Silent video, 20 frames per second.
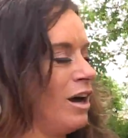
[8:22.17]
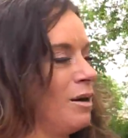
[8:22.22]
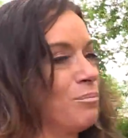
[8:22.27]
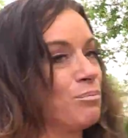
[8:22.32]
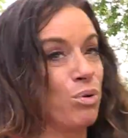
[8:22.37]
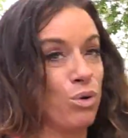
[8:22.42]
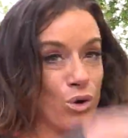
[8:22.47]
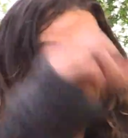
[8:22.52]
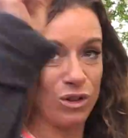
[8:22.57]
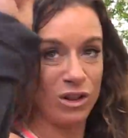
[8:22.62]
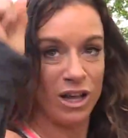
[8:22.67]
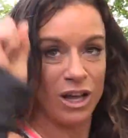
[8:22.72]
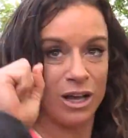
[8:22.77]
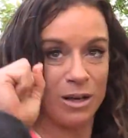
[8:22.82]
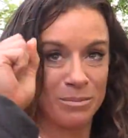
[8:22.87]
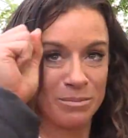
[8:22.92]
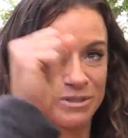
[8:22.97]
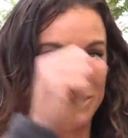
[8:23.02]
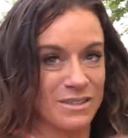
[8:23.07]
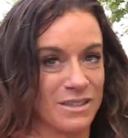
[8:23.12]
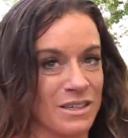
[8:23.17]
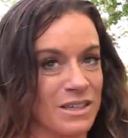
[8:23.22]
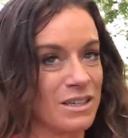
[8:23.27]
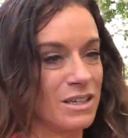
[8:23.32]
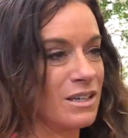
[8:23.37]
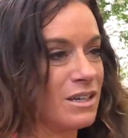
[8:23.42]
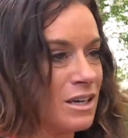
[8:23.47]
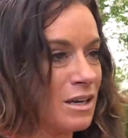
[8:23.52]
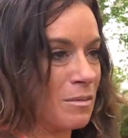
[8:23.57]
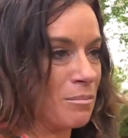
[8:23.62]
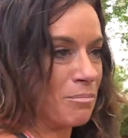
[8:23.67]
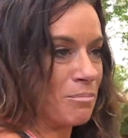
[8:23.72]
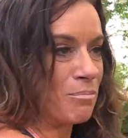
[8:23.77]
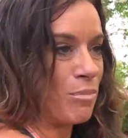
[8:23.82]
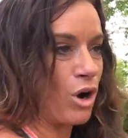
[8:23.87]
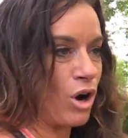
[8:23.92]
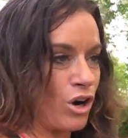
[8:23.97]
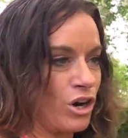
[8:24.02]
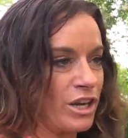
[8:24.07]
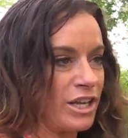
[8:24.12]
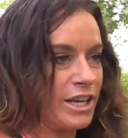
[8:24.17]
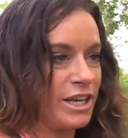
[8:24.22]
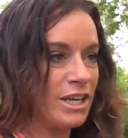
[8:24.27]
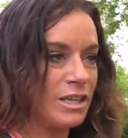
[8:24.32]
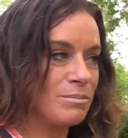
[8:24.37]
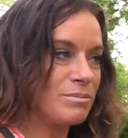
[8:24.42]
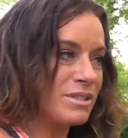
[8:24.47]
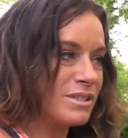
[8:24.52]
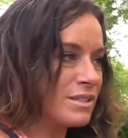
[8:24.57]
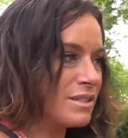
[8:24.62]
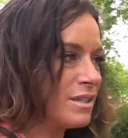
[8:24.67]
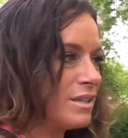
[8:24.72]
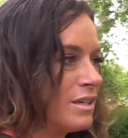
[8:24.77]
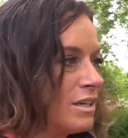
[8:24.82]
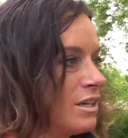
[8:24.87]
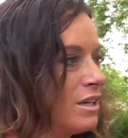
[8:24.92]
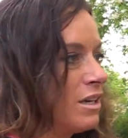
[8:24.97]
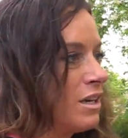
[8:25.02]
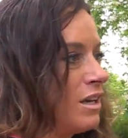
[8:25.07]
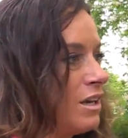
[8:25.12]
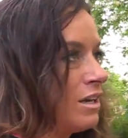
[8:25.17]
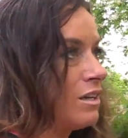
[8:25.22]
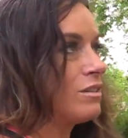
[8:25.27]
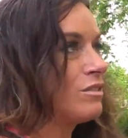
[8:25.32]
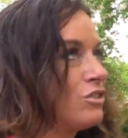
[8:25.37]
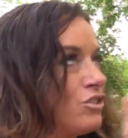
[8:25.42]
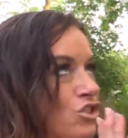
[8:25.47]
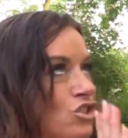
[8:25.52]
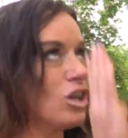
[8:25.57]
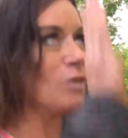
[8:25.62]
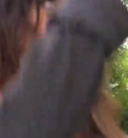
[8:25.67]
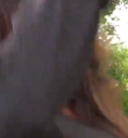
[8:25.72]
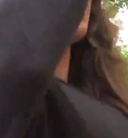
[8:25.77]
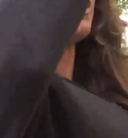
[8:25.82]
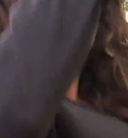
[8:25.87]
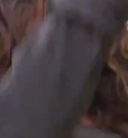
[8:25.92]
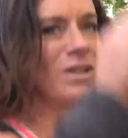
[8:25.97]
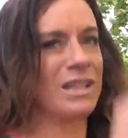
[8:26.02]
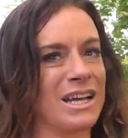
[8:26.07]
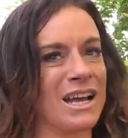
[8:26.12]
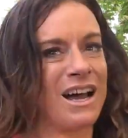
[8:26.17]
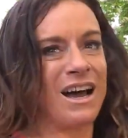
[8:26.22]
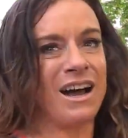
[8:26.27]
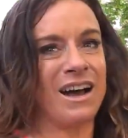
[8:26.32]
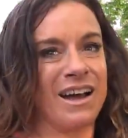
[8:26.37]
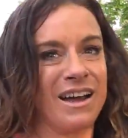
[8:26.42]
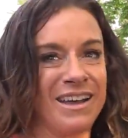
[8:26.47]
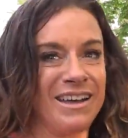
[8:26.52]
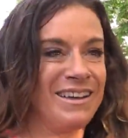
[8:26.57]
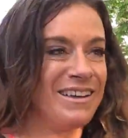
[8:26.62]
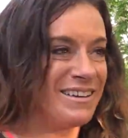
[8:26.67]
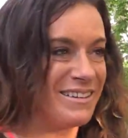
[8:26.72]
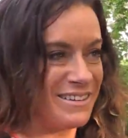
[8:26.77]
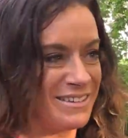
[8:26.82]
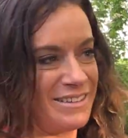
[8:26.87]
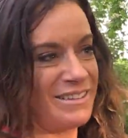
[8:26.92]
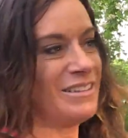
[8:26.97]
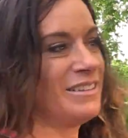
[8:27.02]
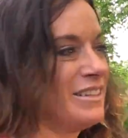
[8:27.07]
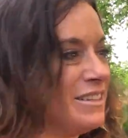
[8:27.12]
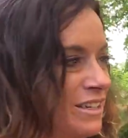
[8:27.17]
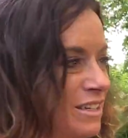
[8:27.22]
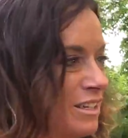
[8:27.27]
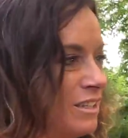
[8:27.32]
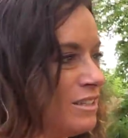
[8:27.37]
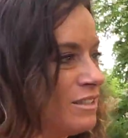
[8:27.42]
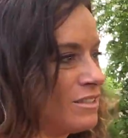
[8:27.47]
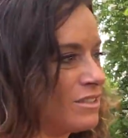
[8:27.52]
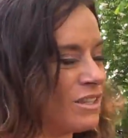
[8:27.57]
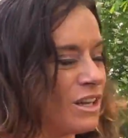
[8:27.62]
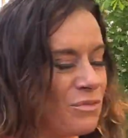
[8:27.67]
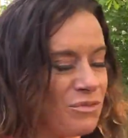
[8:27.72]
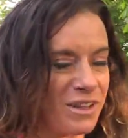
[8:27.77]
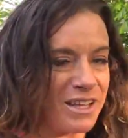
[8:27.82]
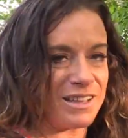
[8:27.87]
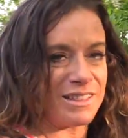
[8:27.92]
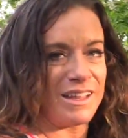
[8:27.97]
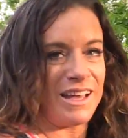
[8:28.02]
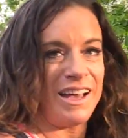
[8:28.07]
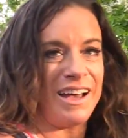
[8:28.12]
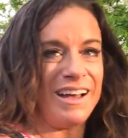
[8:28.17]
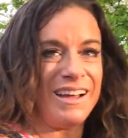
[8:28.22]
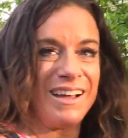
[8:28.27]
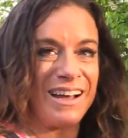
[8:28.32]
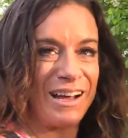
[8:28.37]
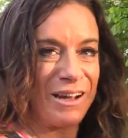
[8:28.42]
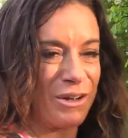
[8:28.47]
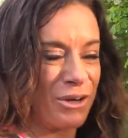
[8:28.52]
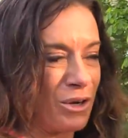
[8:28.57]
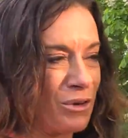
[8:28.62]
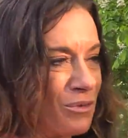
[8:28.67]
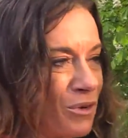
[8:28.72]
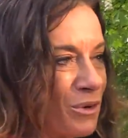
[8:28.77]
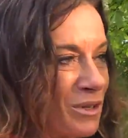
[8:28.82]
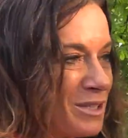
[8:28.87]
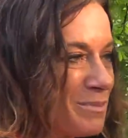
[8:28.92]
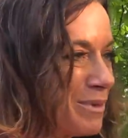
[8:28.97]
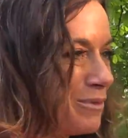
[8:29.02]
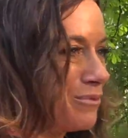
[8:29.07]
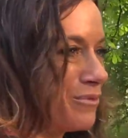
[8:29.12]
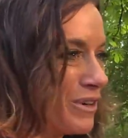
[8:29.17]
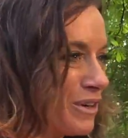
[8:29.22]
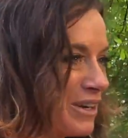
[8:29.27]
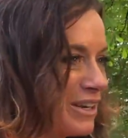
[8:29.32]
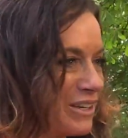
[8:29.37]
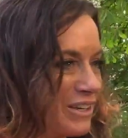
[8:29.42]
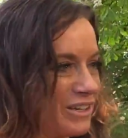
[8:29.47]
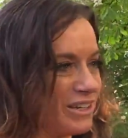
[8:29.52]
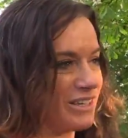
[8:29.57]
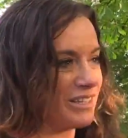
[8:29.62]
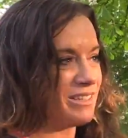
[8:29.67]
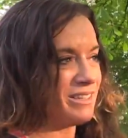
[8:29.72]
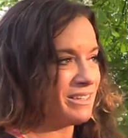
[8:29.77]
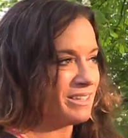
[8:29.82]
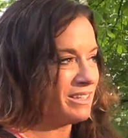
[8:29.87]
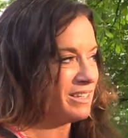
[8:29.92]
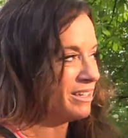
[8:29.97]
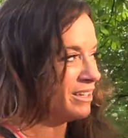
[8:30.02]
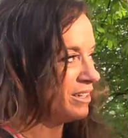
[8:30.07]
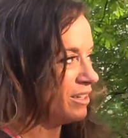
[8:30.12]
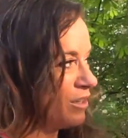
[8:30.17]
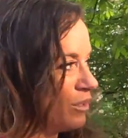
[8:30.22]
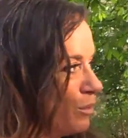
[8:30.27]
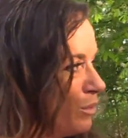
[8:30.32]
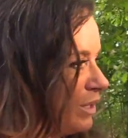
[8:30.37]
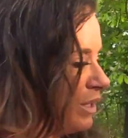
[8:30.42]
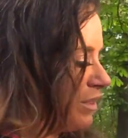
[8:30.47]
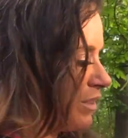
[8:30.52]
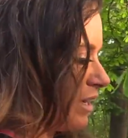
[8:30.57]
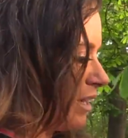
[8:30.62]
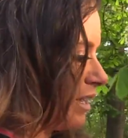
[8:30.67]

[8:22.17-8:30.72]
Pull-ups, bar dips, jumping really high, stuff like that. I've always been very good with,